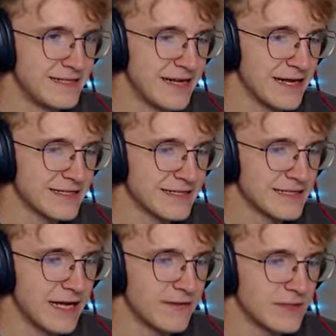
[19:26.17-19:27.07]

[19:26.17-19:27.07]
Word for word: Lots of slime